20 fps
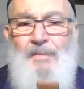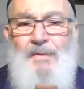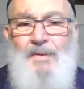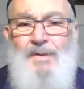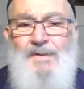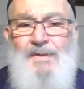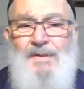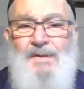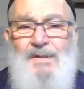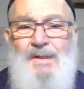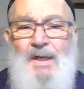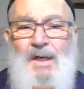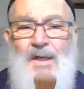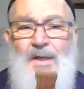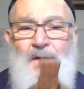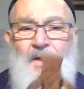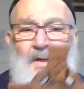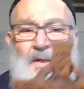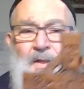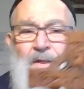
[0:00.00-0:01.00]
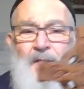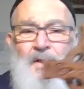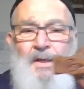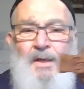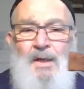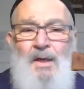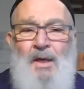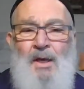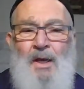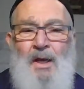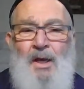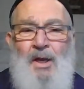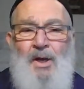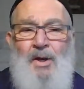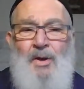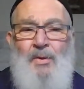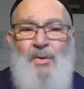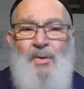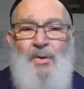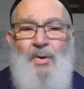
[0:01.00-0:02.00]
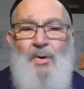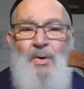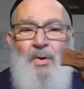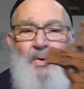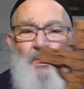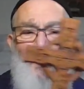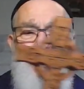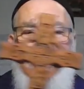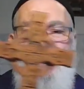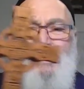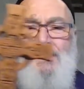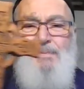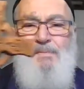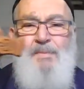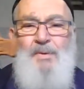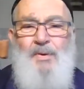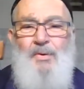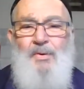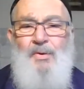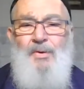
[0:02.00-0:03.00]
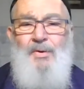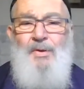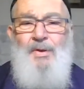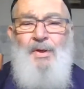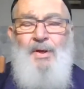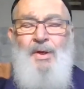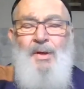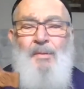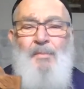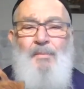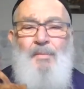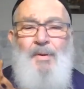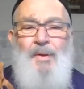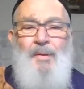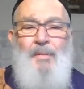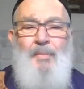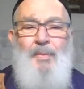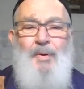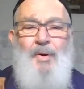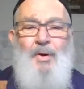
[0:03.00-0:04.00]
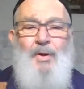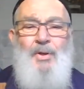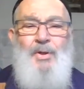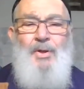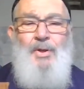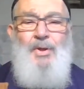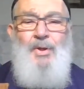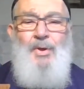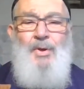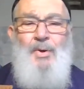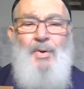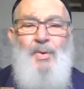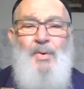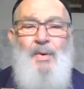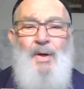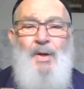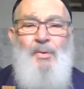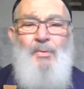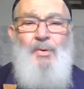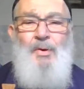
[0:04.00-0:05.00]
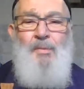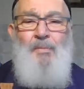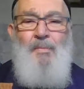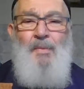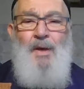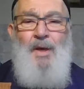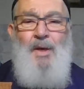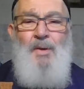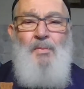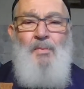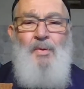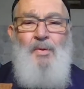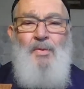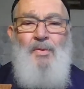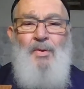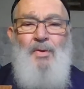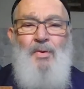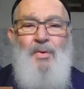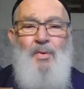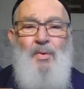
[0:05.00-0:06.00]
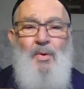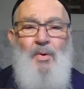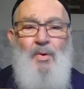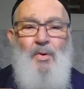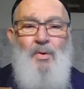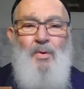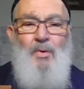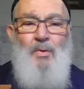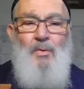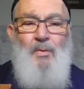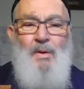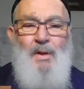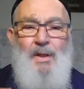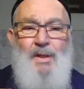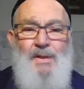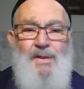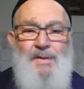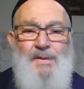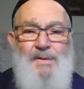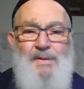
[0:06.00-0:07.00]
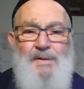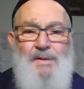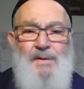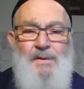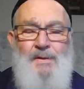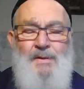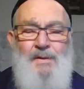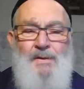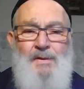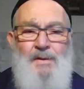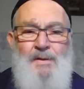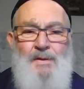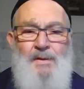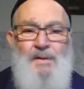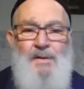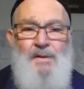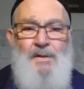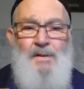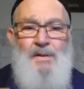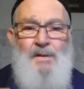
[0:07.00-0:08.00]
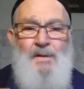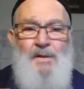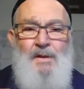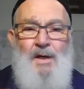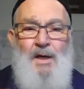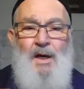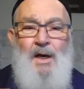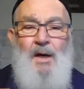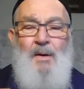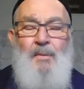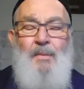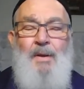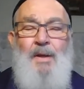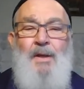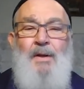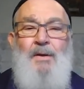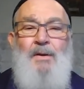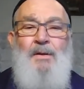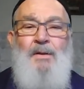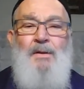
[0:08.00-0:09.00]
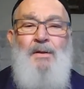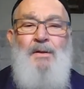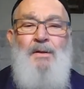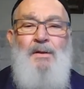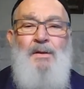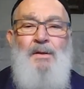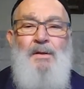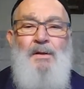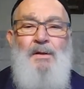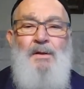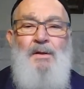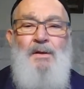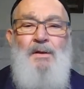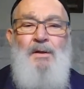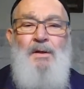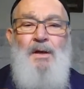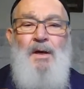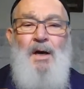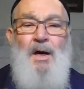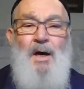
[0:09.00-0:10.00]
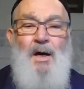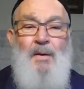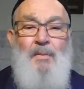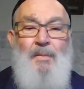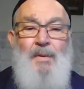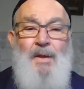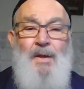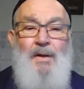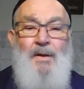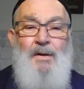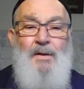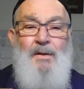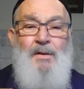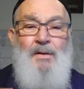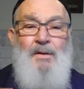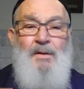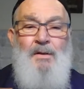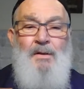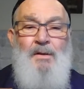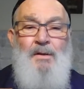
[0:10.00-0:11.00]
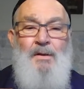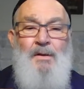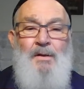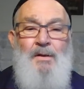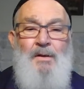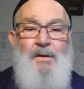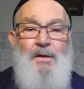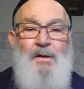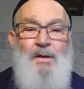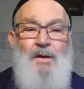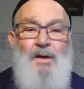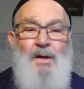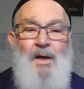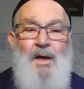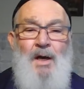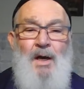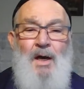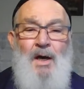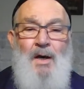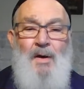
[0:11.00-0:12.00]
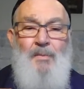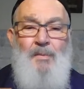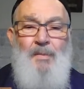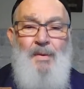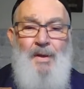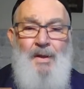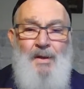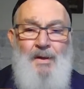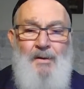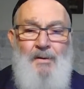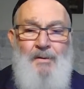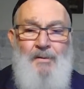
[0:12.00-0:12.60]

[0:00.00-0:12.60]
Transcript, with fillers: the Son, and of the Holy Spirit be upon you and remain with you always. Amen. Amen. Amen.